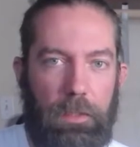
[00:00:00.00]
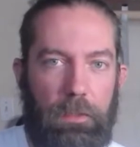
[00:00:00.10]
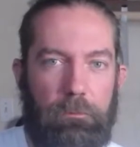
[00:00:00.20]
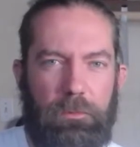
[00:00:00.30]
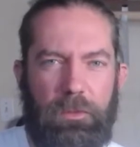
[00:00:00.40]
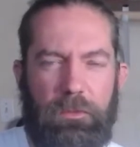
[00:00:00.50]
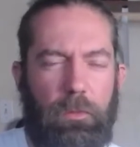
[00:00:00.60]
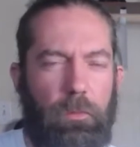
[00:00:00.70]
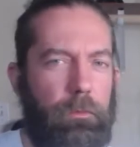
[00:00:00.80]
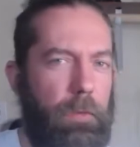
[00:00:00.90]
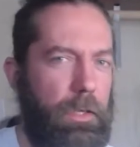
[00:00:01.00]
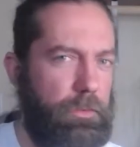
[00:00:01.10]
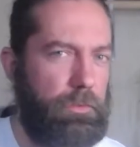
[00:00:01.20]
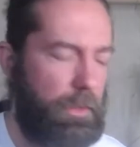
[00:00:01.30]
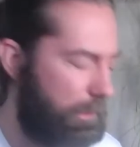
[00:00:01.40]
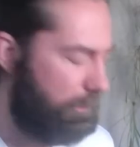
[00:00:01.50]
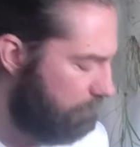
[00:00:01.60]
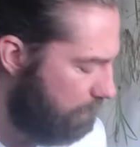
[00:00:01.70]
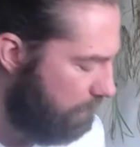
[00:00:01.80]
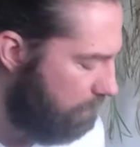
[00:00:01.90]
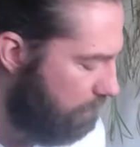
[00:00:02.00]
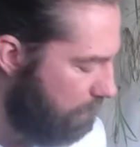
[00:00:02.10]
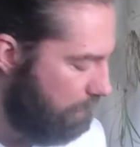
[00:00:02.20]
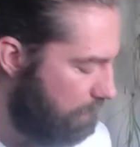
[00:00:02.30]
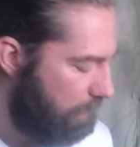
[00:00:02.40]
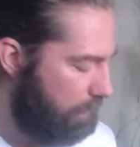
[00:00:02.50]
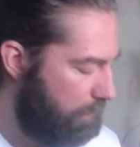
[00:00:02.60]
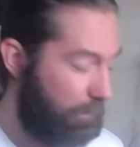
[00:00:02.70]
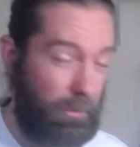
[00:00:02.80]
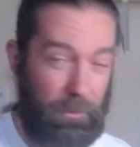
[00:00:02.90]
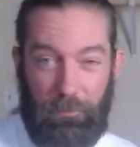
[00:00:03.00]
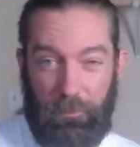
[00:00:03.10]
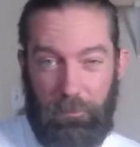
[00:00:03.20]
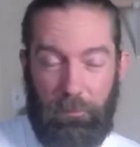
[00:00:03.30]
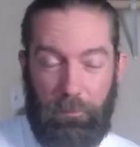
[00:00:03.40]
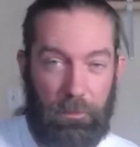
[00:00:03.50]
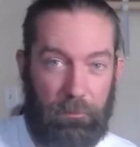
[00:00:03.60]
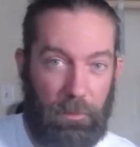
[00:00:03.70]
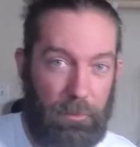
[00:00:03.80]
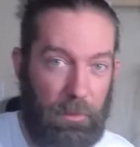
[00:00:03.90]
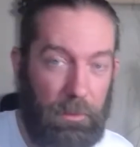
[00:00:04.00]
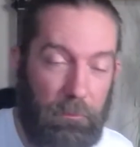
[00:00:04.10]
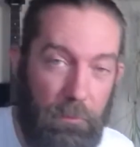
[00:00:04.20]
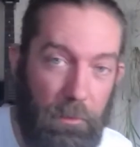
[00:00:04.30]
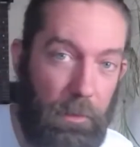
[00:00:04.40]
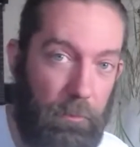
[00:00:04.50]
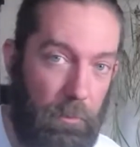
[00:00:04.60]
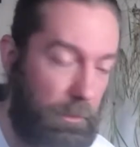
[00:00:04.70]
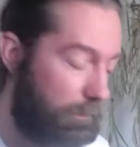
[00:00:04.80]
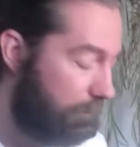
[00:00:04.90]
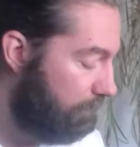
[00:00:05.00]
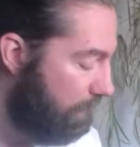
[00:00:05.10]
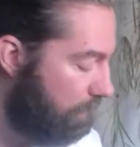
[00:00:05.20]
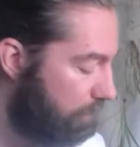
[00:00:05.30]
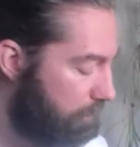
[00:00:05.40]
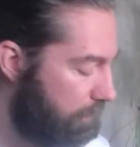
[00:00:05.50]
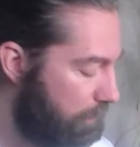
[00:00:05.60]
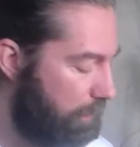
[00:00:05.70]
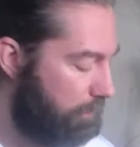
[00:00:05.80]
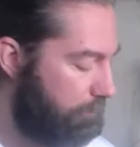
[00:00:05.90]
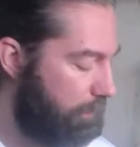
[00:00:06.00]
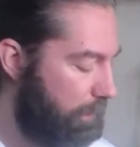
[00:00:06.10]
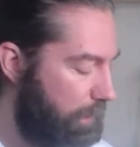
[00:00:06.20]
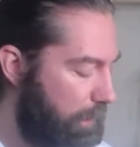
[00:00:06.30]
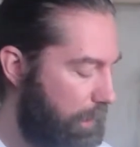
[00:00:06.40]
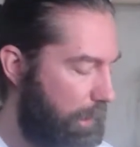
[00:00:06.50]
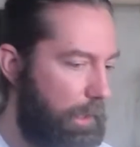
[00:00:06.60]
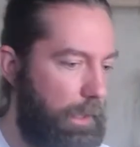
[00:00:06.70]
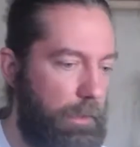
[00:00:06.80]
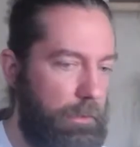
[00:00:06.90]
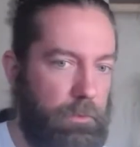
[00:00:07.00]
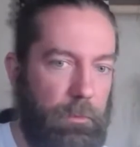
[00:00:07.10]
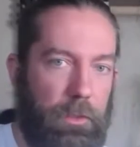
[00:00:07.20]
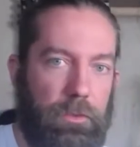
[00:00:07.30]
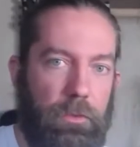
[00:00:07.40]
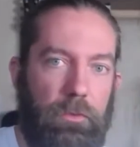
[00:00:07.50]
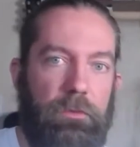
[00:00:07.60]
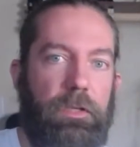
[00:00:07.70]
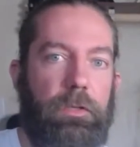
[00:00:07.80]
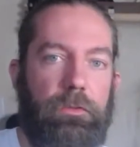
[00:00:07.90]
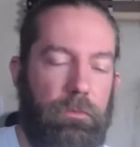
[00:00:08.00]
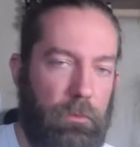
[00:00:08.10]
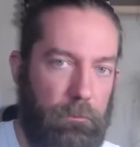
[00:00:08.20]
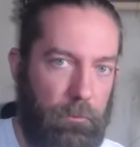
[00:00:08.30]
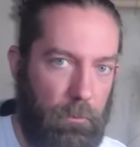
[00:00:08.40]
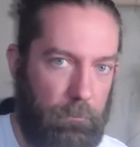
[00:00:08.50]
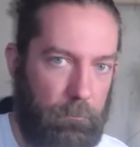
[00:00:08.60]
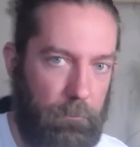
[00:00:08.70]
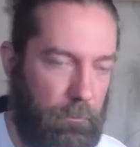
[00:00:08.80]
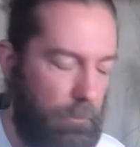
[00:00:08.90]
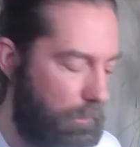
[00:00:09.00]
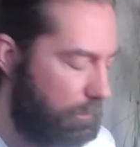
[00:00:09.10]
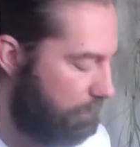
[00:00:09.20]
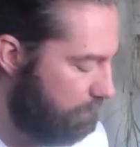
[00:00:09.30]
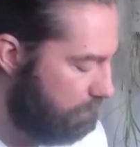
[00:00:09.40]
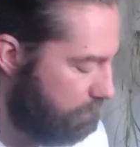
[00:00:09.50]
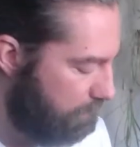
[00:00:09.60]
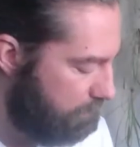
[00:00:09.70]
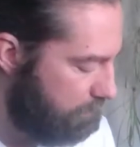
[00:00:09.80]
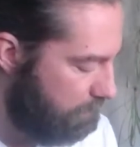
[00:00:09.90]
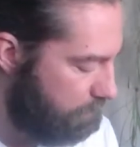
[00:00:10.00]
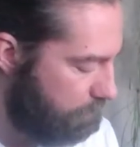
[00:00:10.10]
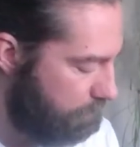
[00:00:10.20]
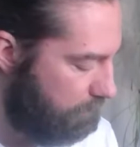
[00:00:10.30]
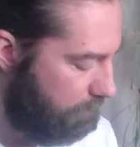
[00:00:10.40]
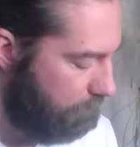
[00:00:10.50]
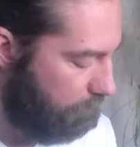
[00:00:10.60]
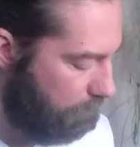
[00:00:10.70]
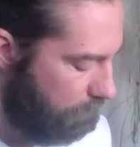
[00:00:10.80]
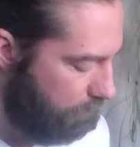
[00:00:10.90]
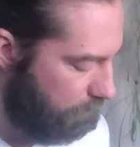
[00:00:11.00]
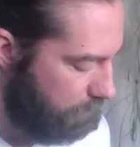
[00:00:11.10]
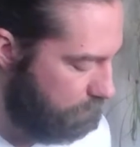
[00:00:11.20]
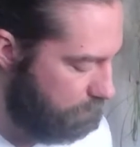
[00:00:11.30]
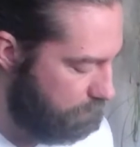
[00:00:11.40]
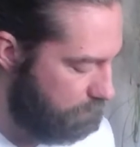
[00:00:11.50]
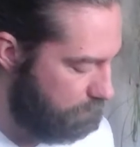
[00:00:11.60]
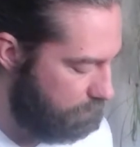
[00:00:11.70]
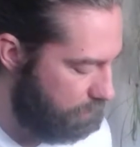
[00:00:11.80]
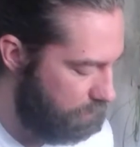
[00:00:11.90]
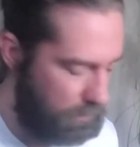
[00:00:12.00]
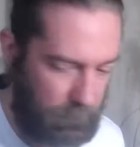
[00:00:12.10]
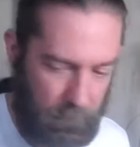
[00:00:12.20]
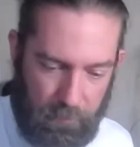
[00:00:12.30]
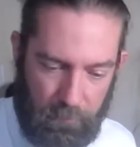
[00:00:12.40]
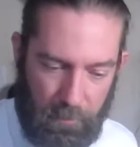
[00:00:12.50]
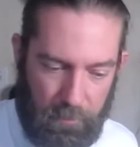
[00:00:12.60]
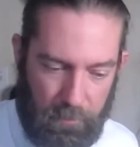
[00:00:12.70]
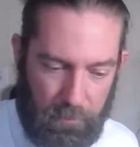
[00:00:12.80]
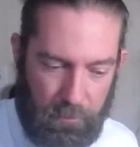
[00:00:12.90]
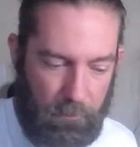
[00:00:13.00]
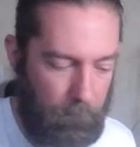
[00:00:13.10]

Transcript: just stick with major triads for now. They don't even have to be in the same key if you like the way they sound. And just make sure you stay true to the form. So I'm going to try to stay true to this form, which is just G for 2 measures,